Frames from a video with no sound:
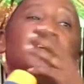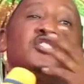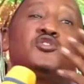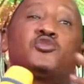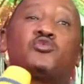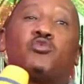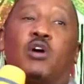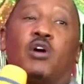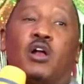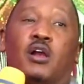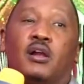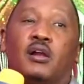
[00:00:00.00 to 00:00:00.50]
in
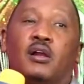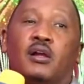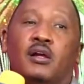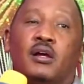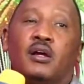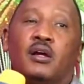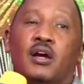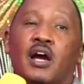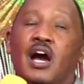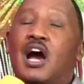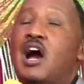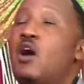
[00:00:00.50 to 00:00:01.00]
Israel.
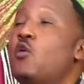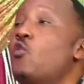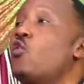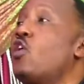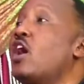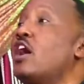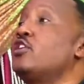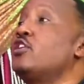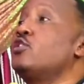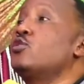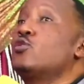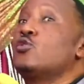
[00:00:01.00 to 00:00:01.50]
How
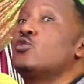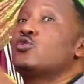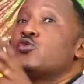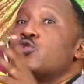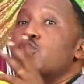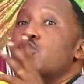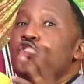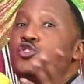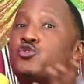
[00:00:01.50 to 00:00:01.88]
can you go to